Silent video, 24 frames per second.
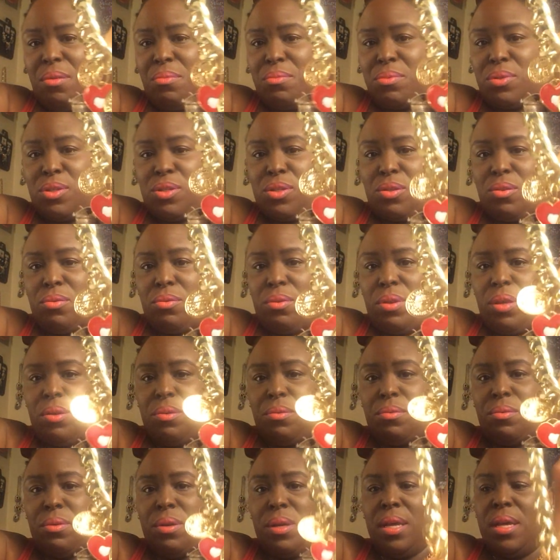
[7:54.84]
that was so
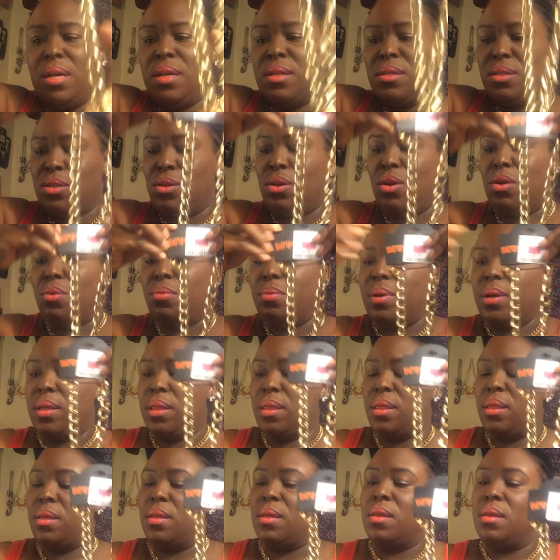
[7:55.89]
cute to go
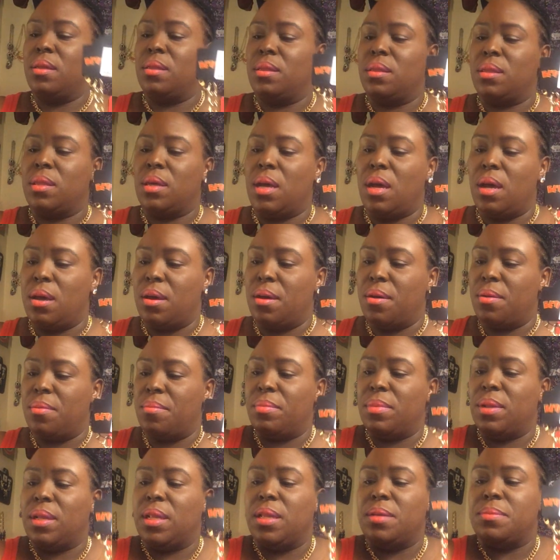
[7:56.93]
with the
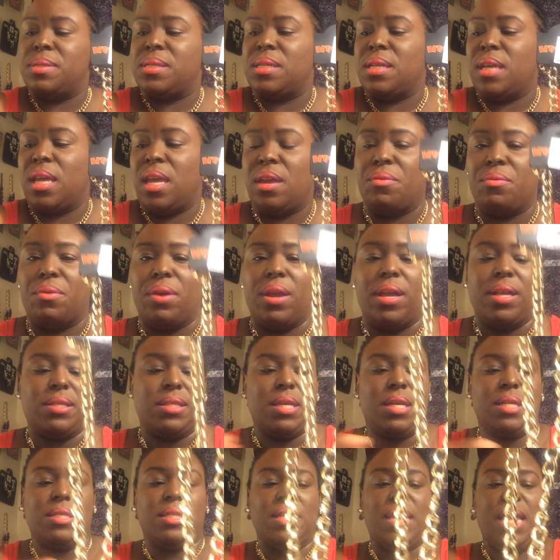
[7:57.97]
lipstick
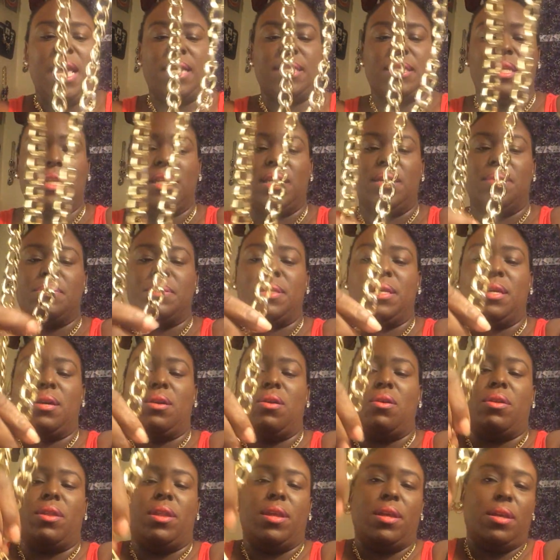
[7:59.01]
earrings because it has a
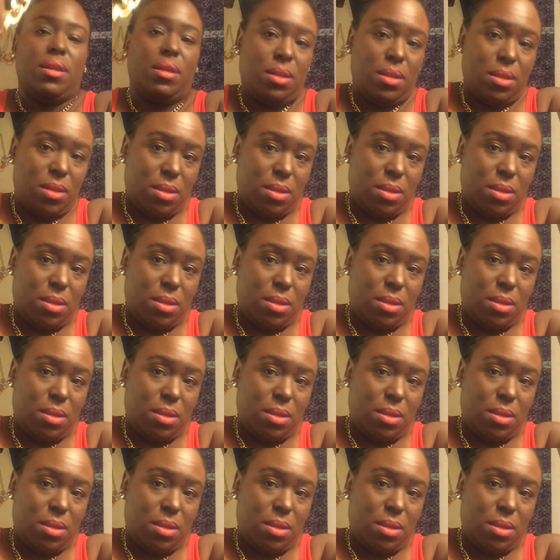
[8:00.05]
lipstick on it